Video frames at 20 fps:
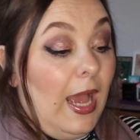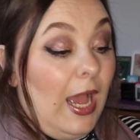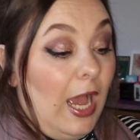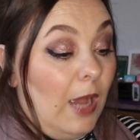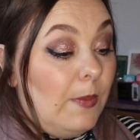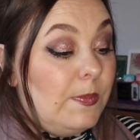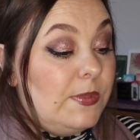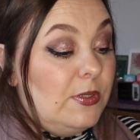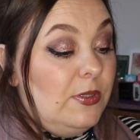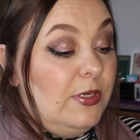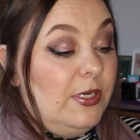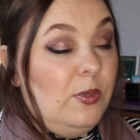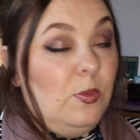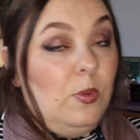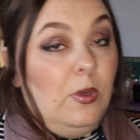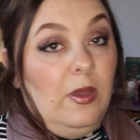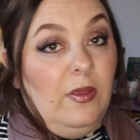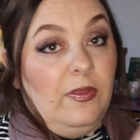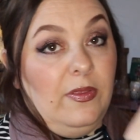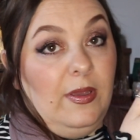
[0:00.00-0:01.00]
Absolutely
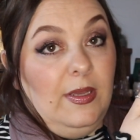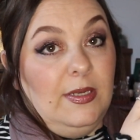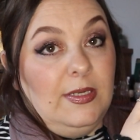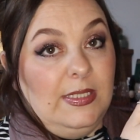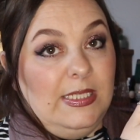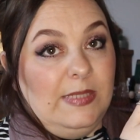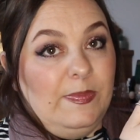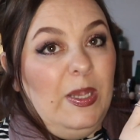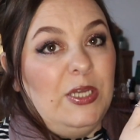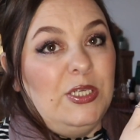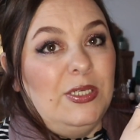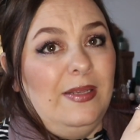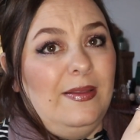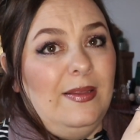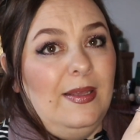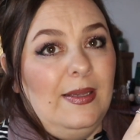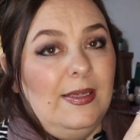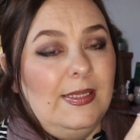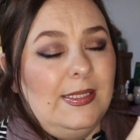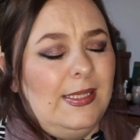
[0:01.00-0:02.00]
worth it, especially
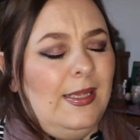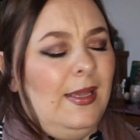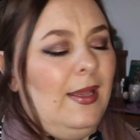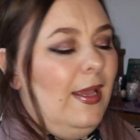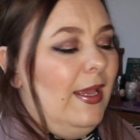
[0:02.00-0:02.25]
this.